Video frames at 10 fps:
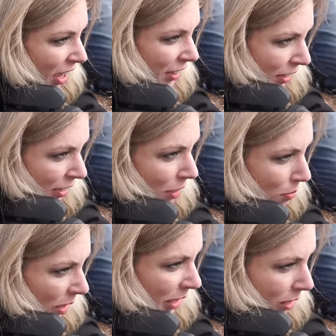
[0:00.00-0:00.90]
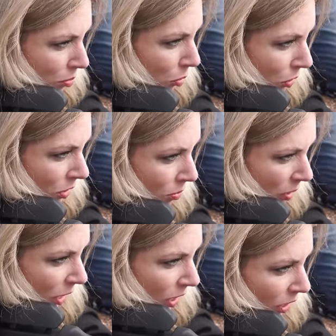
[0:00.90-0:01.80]
I think I might get a bruise on
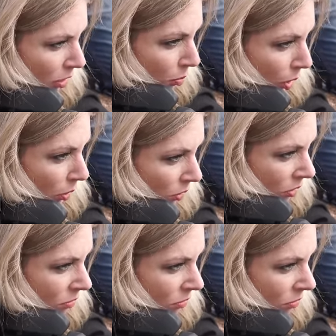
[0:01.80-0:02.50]
my collarbone.